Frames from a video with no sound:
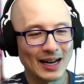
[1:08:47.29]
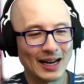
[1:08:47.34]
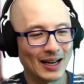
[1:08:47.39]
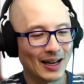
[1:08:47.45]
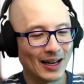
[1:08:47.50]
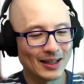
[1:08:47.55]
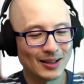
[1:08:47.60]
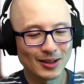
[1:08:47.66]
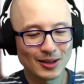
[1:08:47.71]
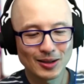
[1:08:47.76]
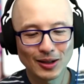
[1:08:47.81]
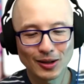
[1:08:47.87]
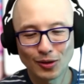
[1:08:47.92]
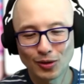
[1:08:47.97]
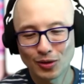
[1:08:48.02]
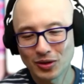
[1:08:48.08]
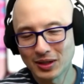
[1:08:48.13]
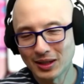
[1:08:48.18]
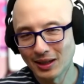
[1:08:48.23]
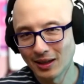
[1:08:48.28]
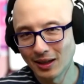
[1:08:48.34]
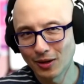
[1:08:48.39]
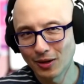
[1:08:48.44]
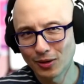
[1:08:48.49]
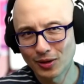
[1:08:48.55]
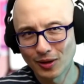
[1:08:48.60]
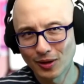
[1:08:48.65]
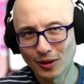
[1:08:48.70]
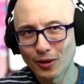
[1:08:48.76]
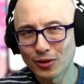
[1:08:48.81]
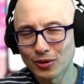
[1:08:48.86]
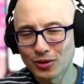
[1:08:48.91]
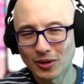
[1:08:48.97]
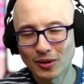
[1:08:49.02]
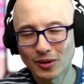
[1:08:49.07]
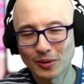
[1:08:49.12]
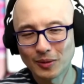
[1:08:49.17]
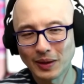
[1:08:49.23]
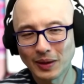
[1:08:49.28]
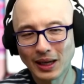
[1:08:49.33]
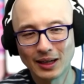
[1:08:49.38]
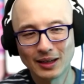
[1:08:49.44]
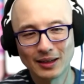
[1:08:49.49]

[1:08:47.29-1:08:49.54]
I just think you're silly, you're delusional,